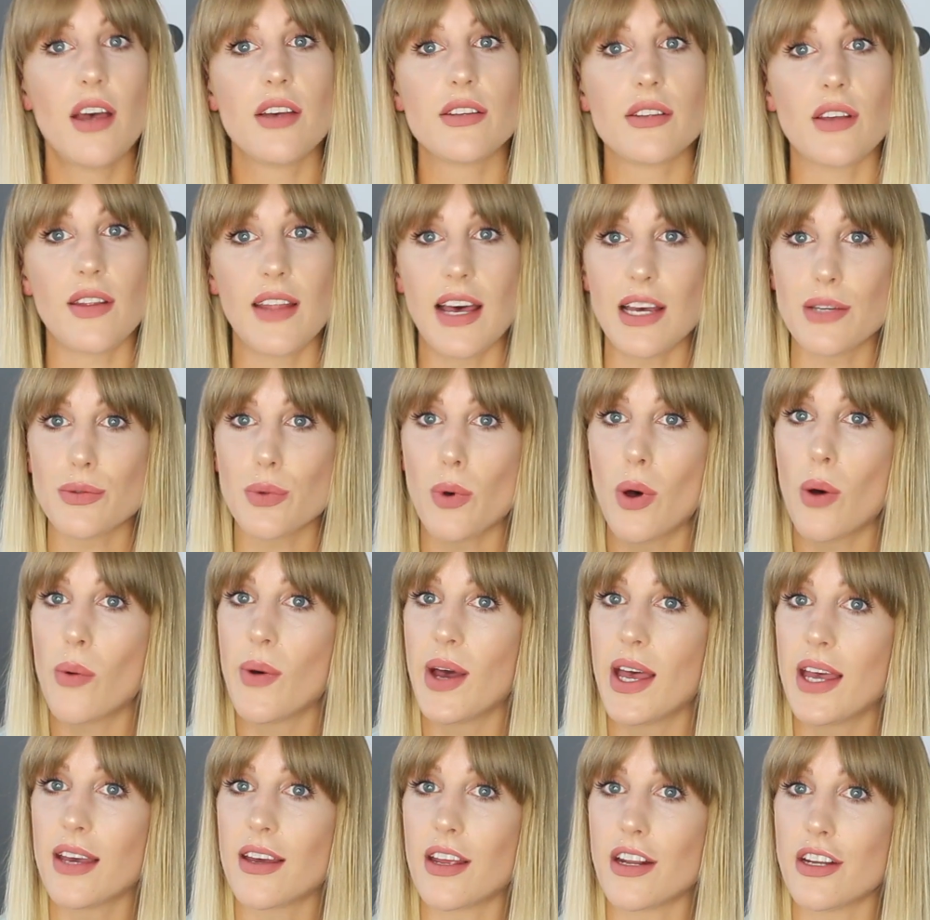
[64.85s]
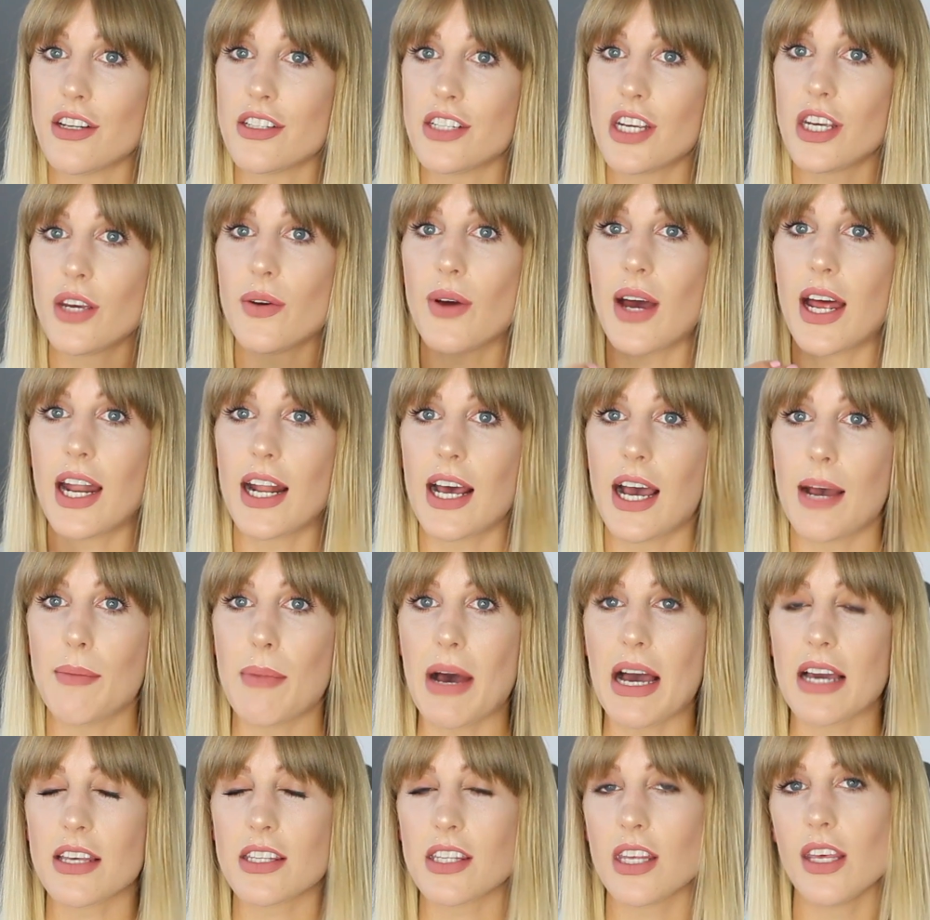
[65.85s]
So that's what we're going to do and I'm
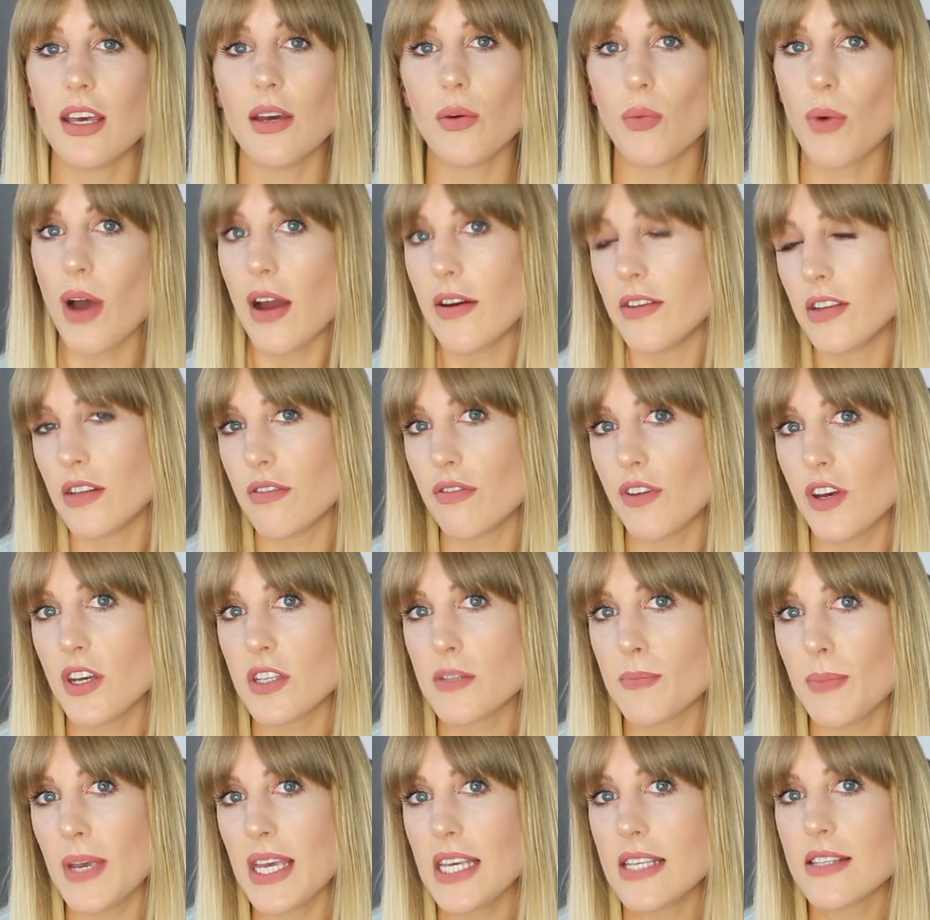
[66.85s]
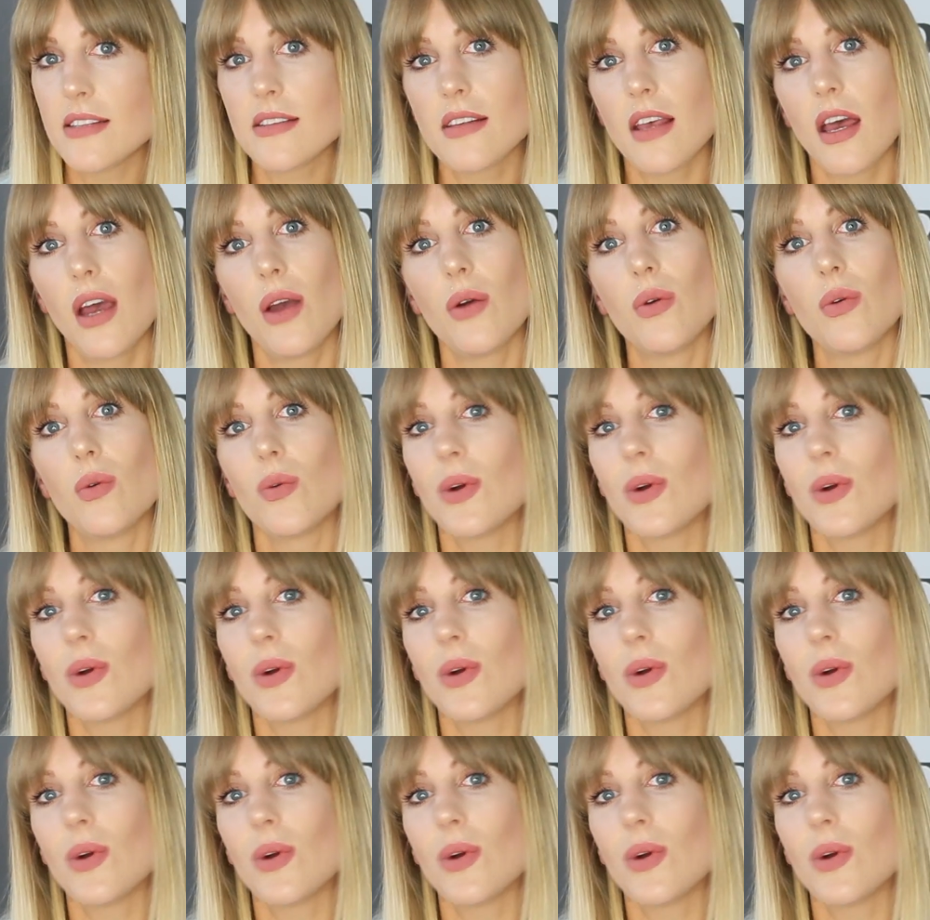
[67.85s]
actually wearing the first piece so